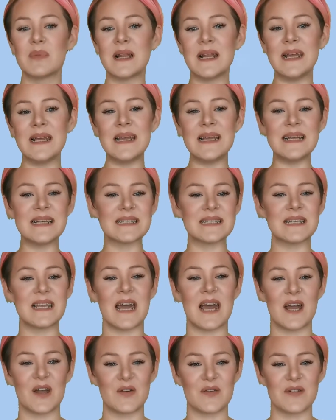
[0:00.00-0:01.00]
PLEA is an
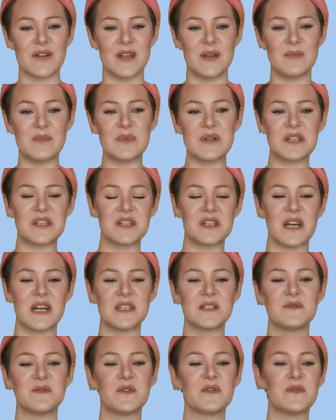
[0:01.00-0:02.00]
acronym which
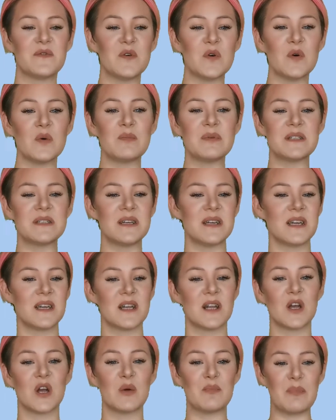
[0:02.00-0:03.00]
stands for 4
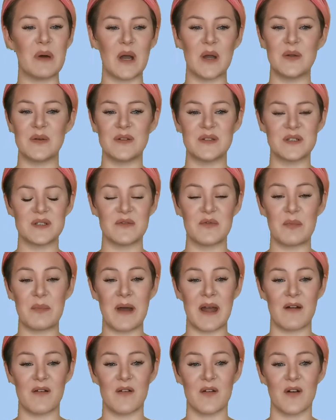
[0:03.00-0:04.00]
particular components of a
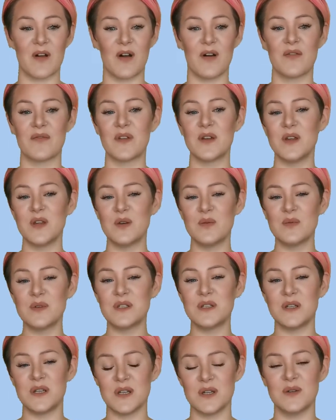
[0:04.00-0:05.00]
paragraph that you
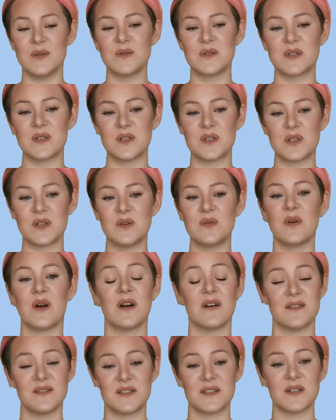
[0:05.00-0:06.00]
would use to
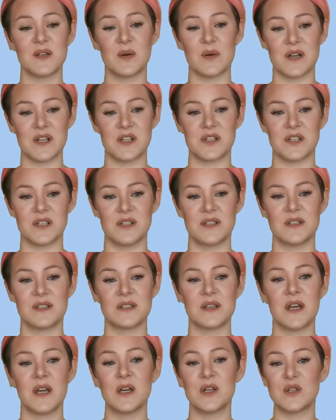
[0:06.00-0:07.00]
answer
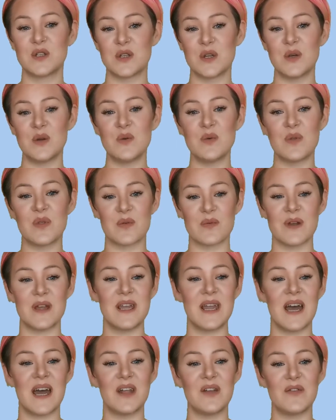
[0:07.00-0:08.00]
questions 2,
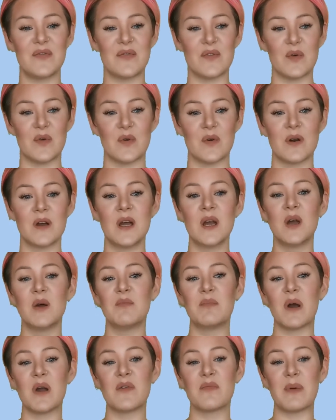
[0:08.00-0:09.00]
3 and 4,
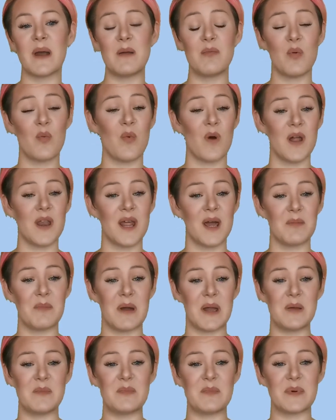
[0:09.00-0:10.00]
both paper 1 and
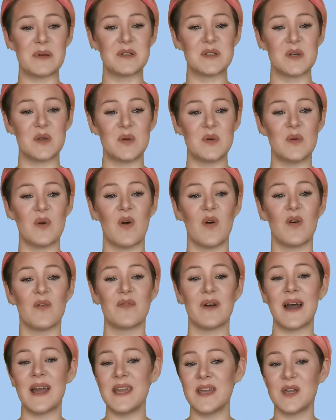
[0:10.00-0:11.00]
paper 2
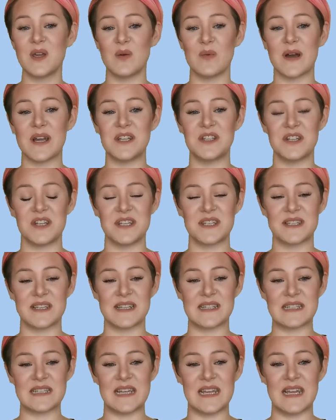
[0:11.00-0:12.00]
of AQA
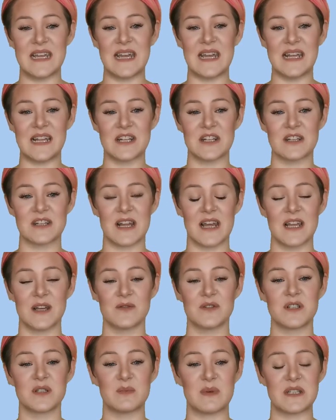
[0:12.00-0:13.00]
GCSE English
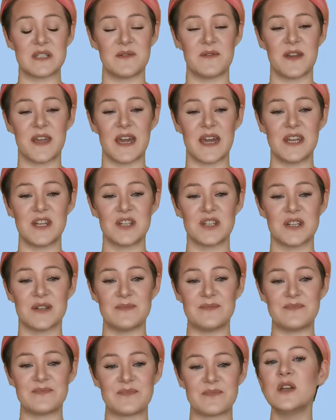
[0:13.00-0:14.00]
Language
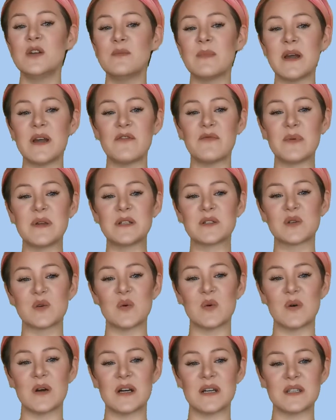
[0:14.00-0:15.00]
Specification. You may have been
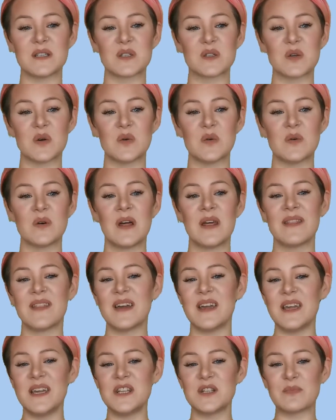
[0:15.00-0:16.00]
taught at school
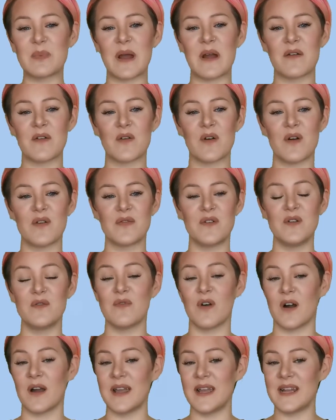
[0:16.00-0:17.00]
that each paragraph you
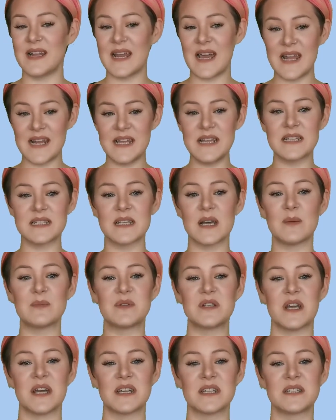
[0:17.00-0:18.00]
write in any
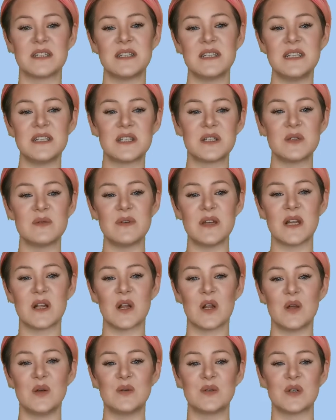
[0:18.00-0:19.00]
subject needs to
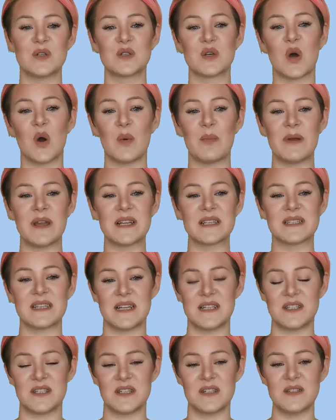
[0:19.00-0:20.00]
include a topic
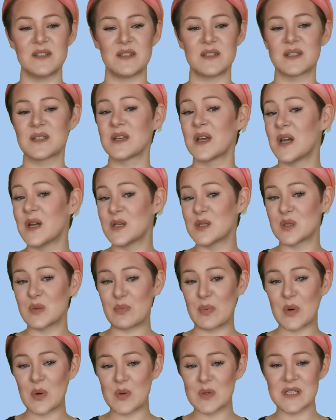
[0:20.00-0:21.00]
sentence,
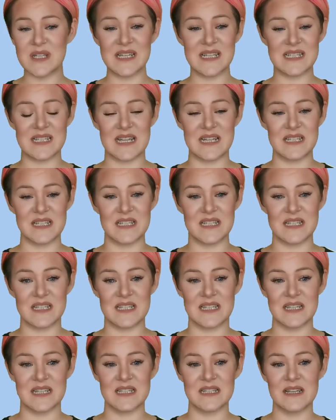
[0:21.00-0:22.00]
supporting
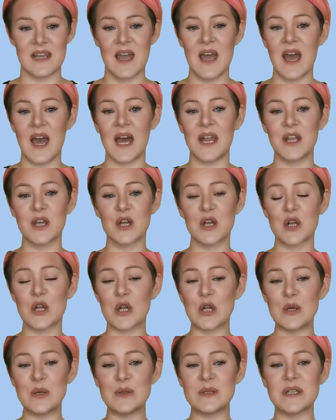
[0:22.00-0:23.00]
sentences and a
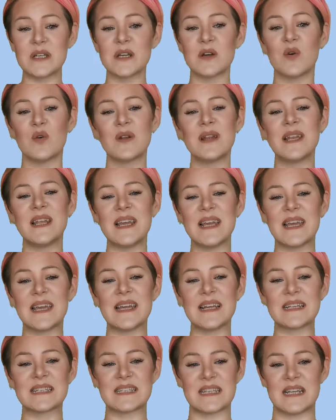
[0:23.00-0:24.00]
concluding or
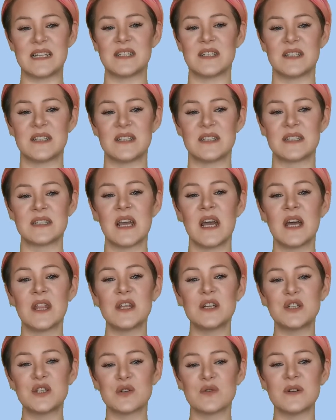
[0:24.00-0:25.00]
linking sentence
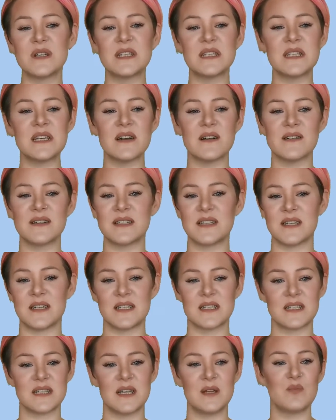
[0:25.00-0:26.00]
that joins the
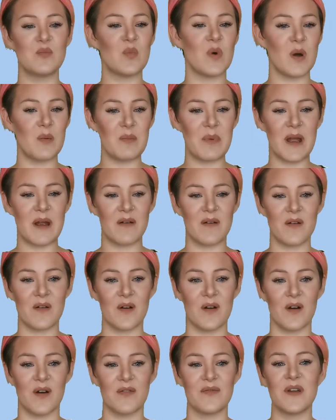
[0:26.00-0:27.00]
ideas in one
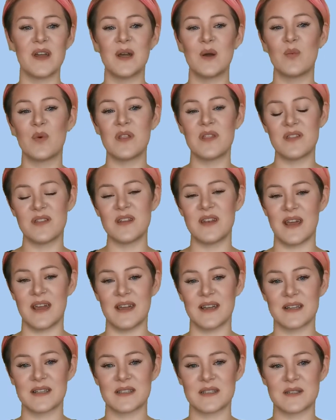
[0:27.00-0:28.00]
paragraph with the
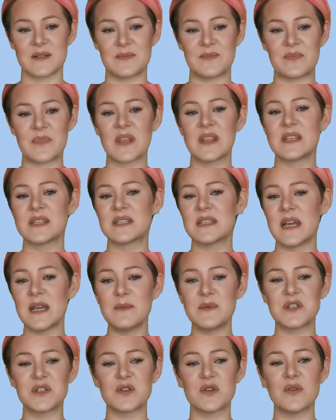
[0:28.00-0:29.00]
next. The
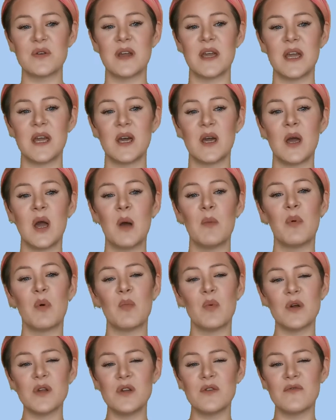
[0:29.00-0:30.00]
same is true here,
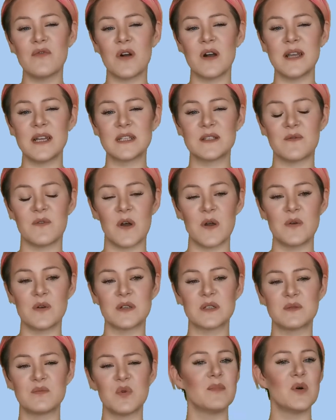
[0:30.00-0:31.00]
but what you write is
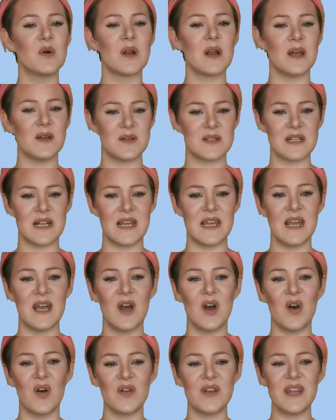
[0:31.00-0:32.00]
focused more closely
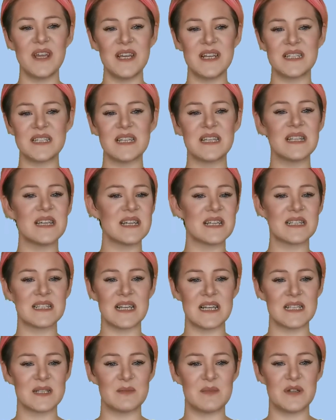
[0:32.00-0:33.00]
on hitting the
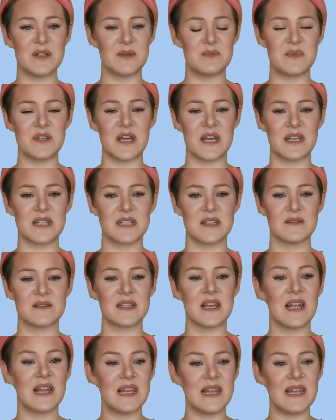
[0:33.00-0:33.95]
assessment objectives